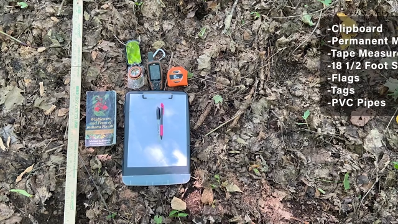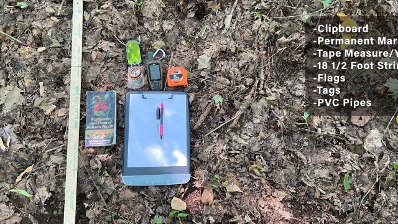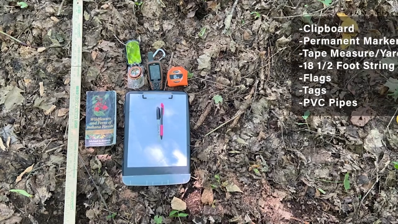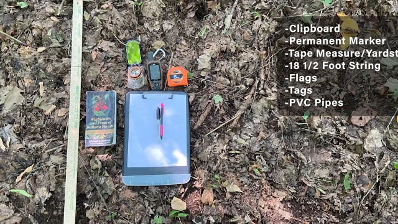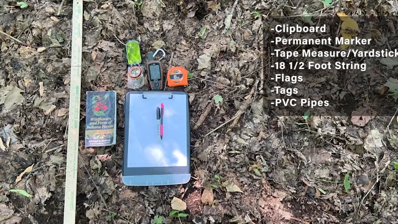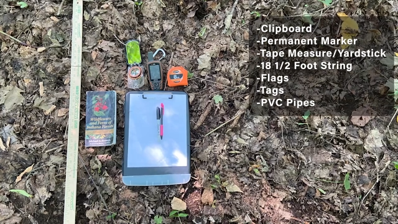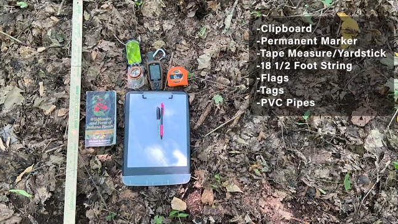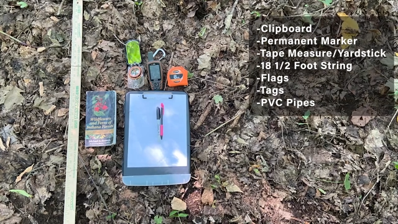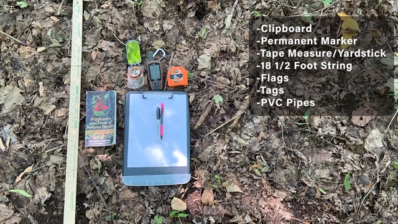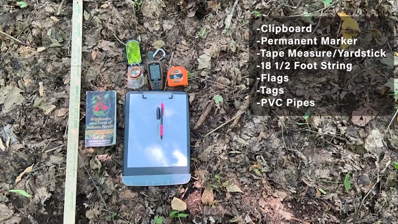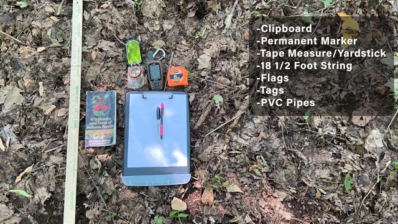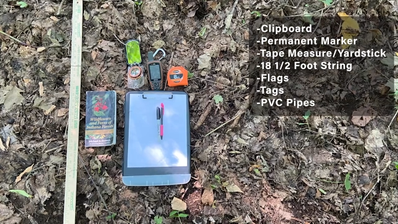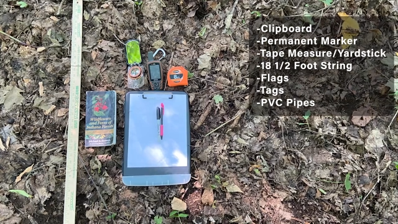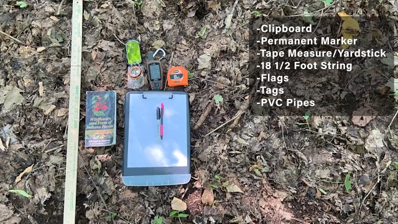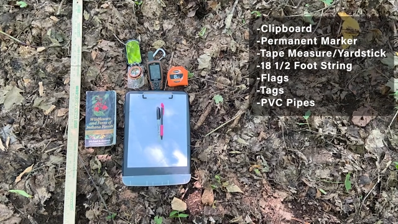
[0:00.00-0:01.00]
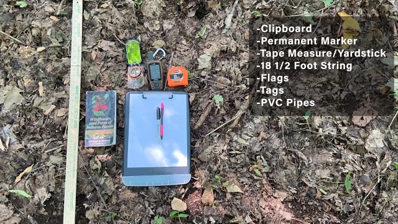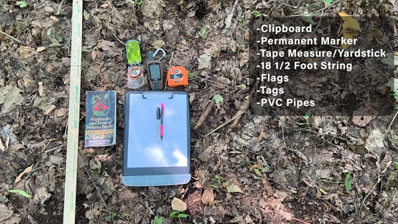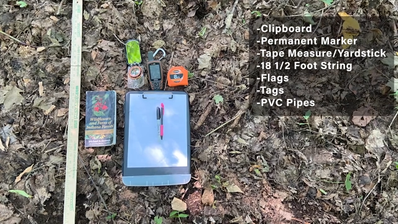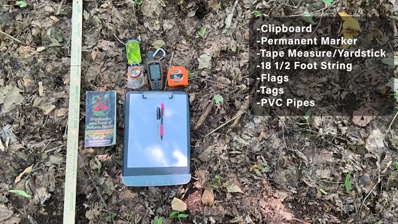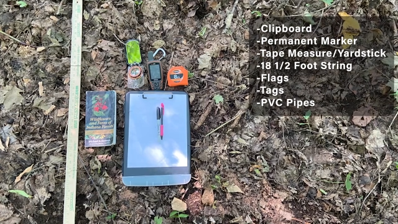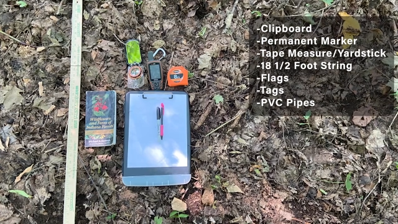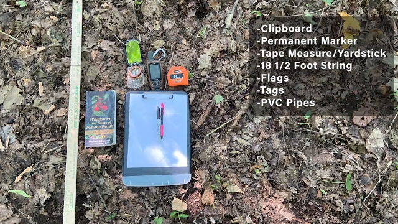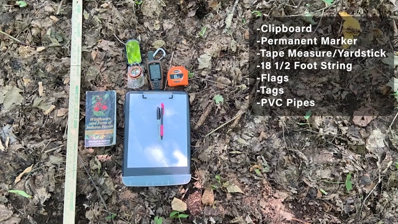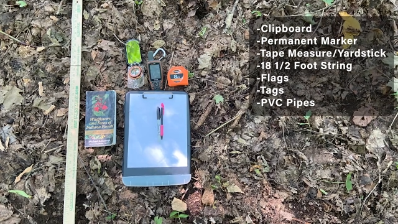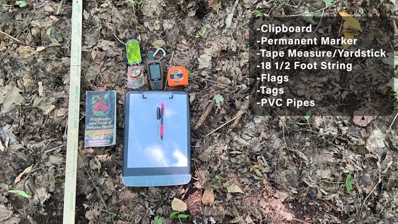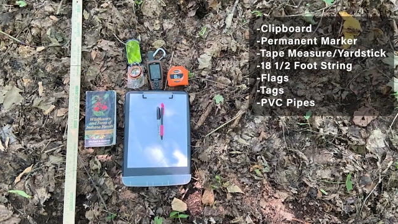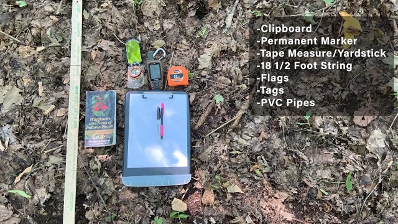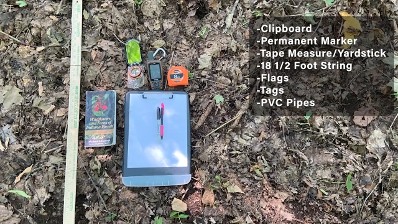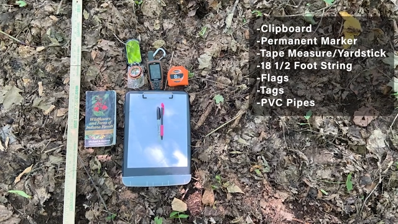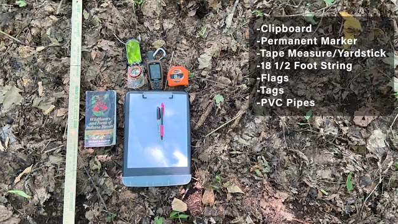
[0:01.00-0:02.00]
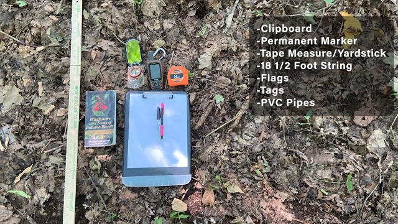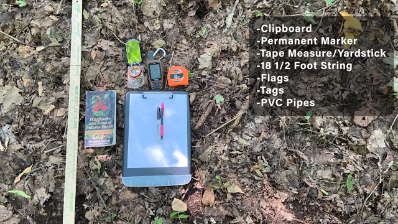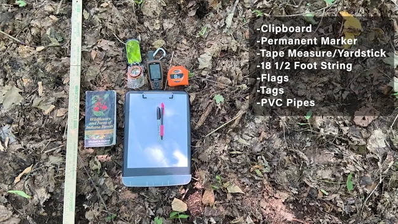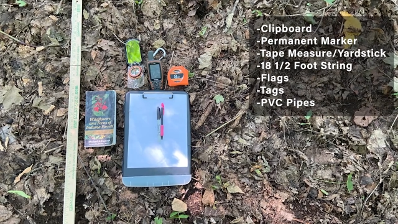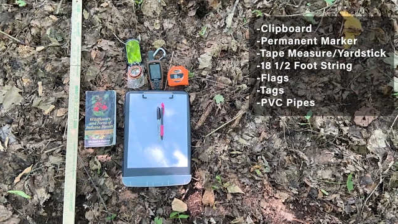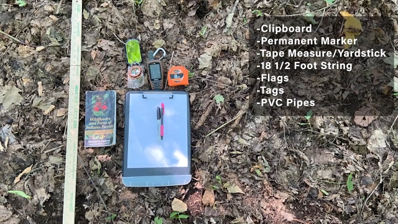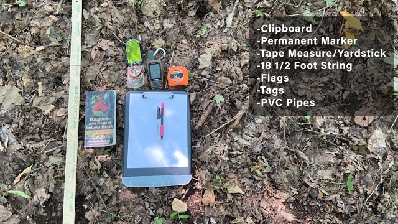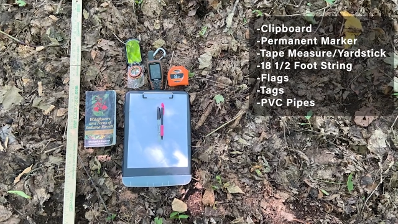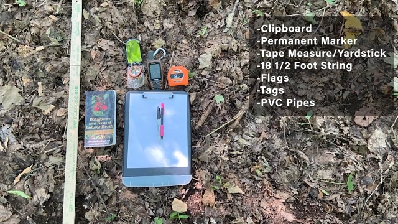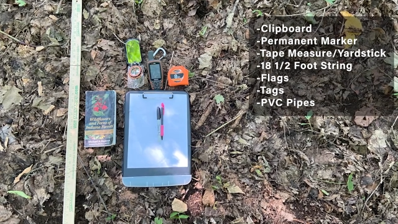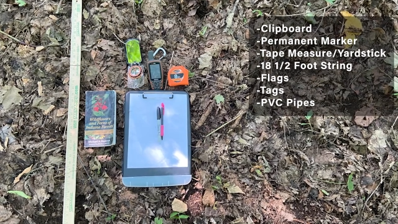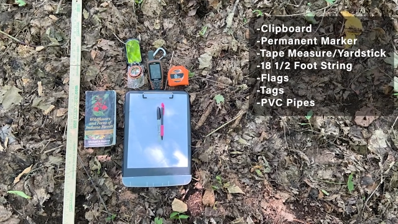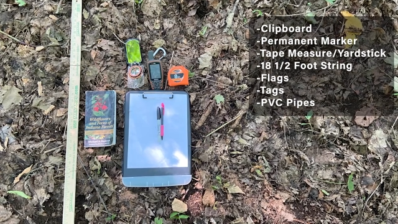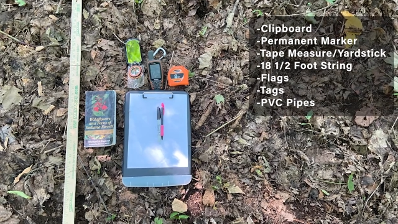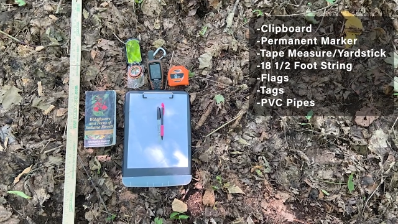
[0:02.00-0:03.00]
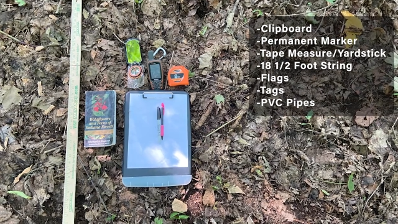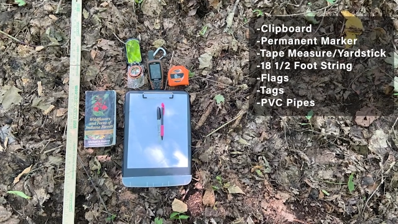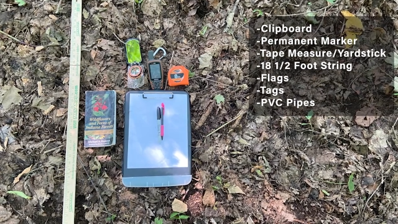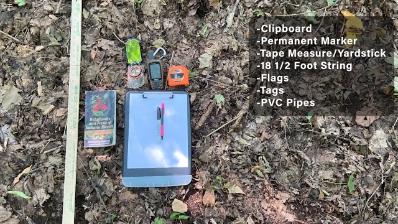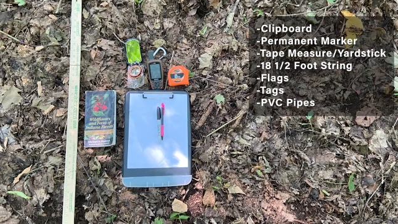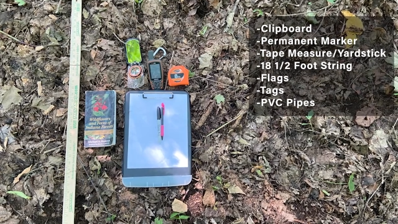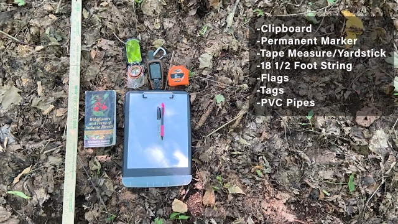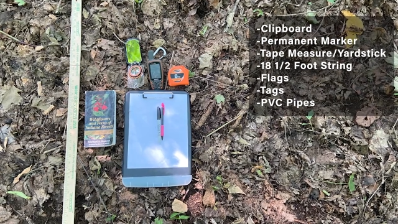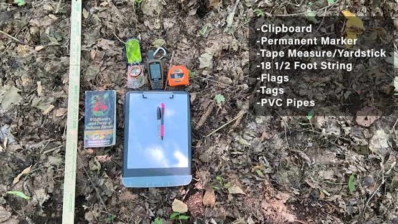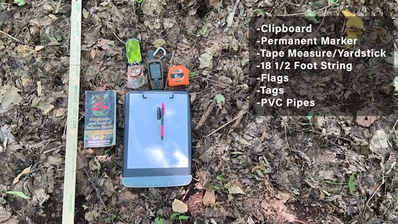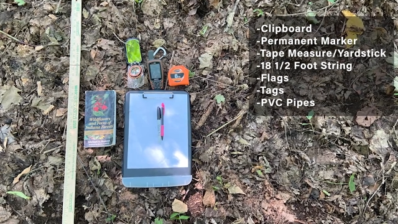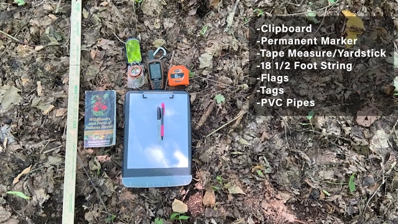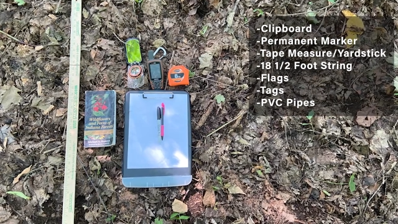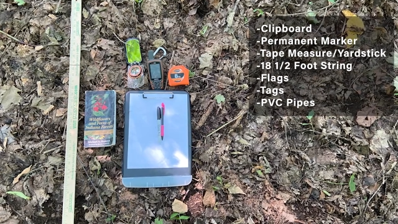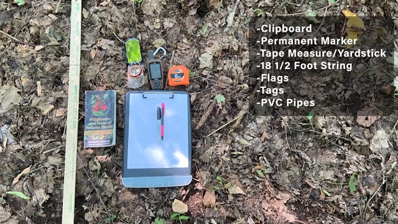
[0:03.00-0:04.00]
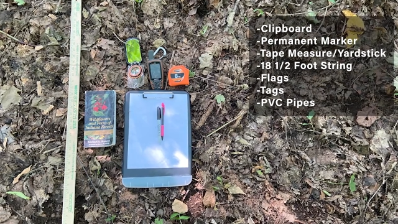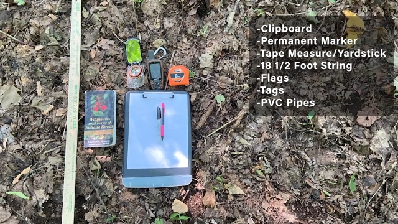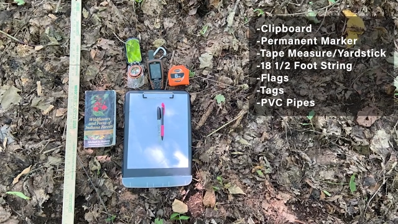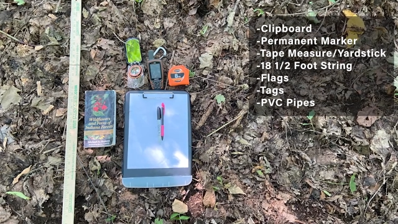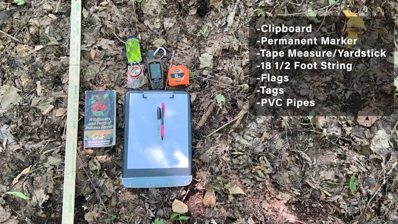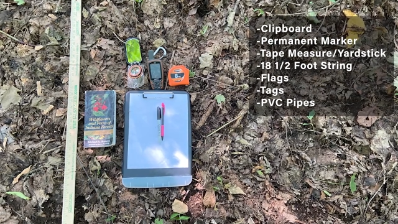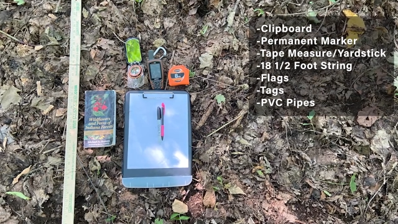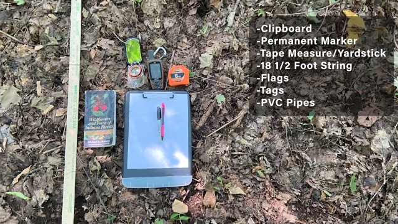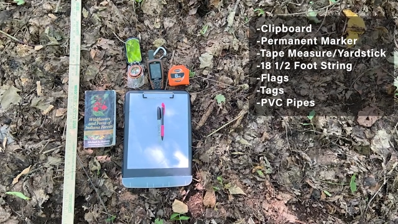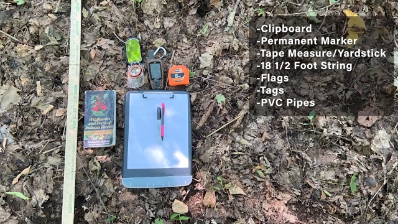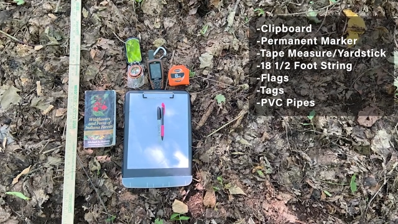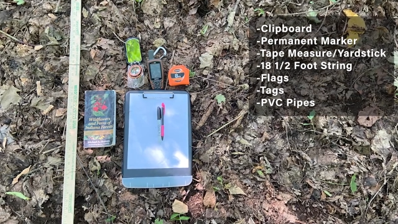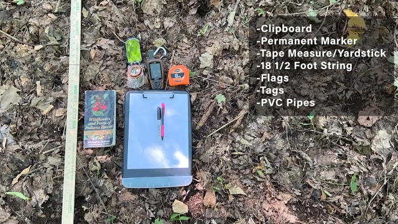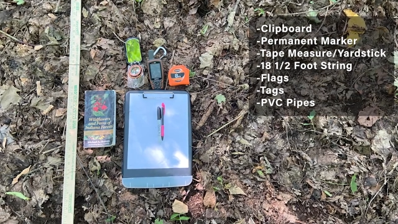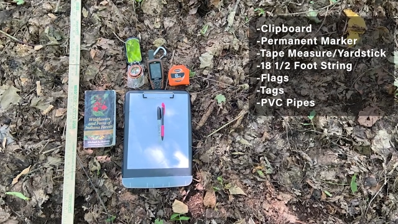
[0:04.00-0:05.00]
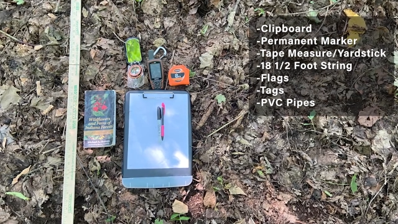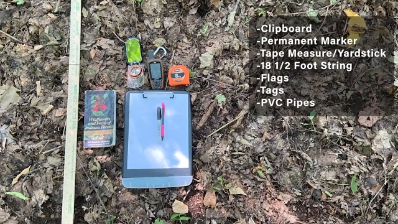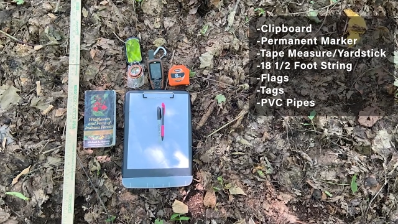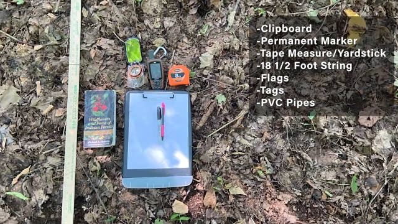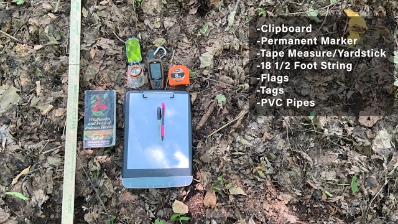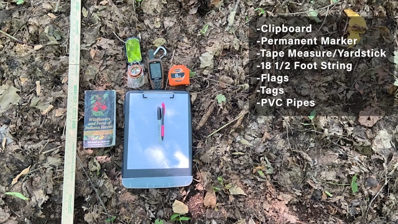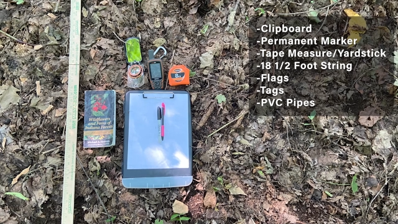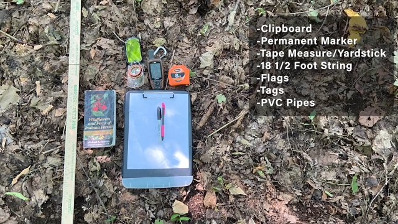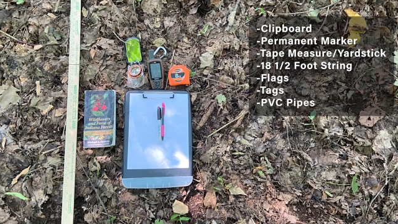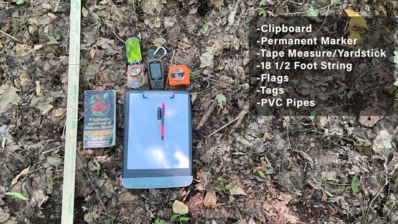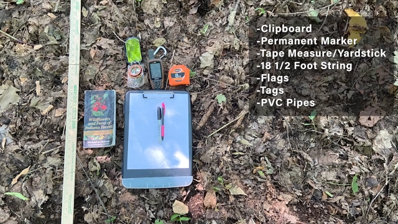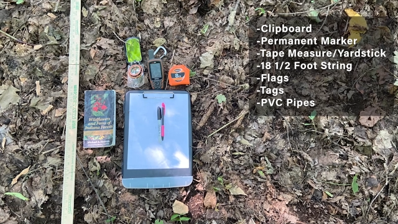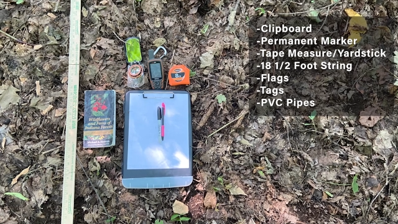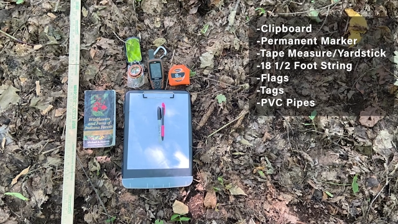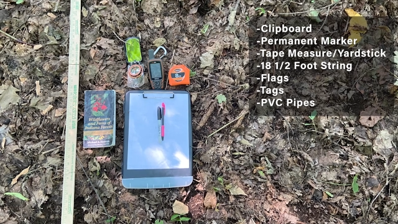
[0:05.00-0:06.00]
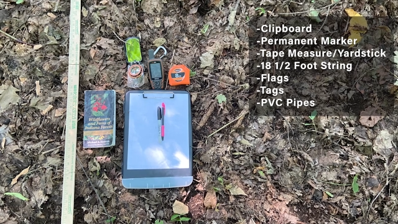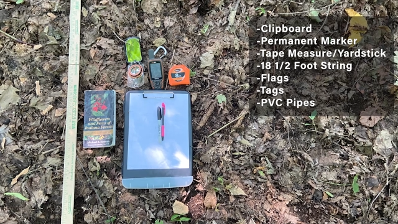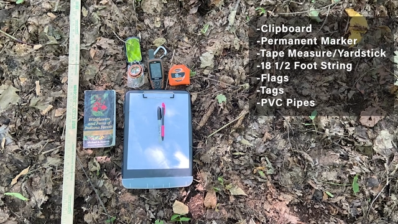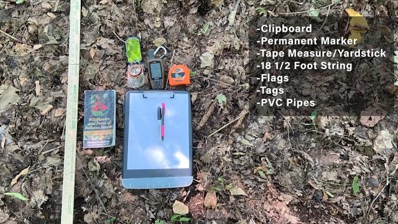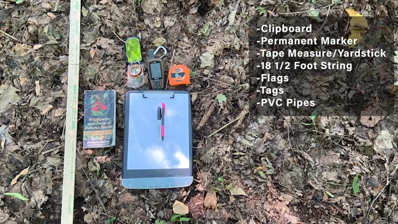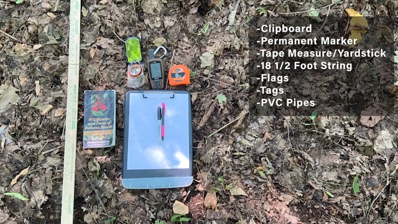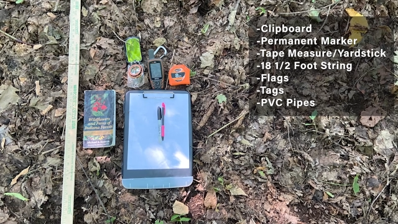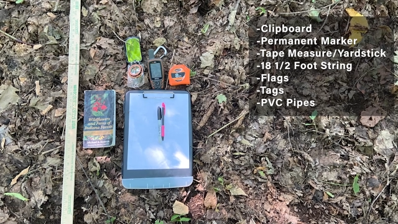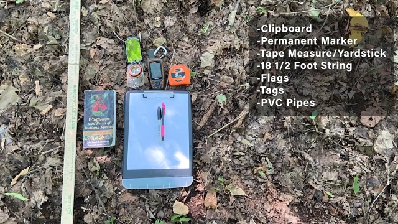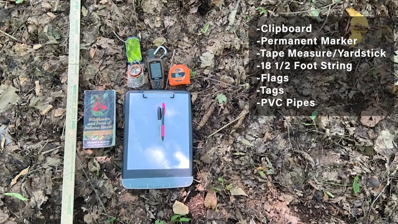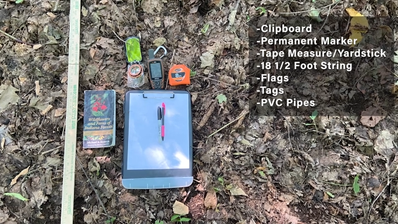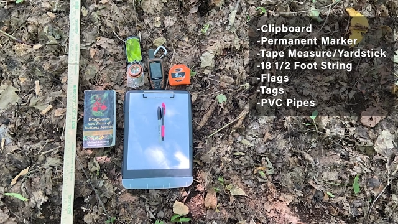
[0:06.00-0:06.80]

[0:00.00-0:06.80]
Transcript: (no speaker visible)